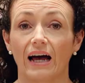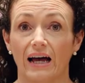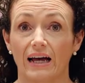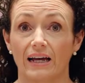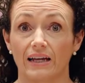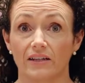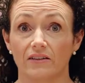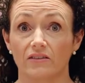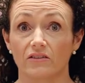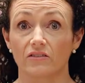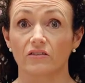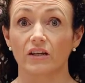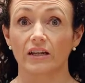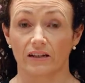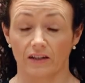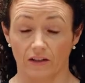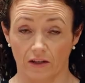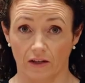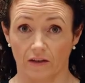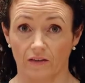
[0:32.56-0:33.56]
and
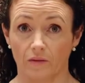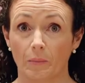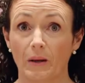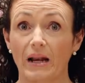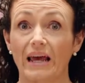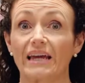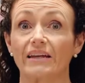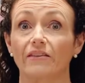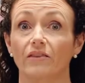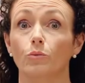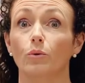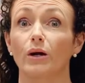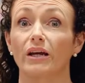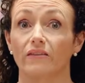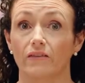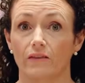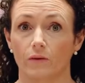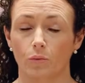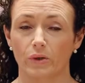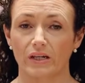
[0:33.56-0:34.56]
explain the
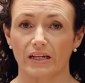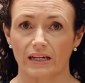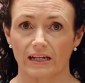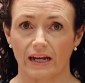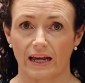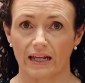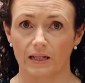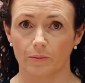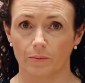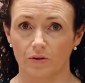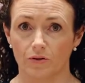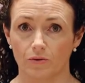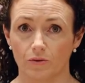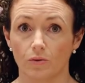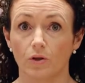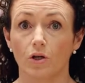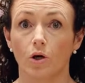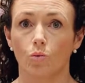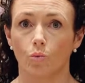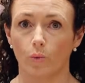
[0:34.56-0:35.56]
ways that we can help you
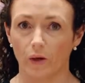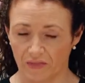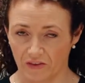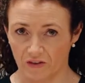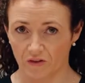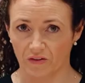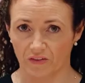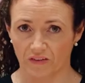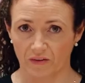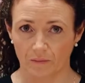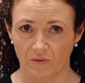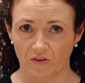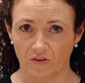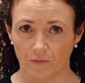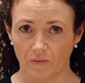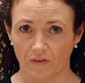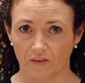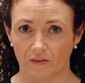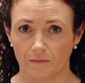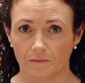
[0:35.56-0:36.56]
with your symptoms.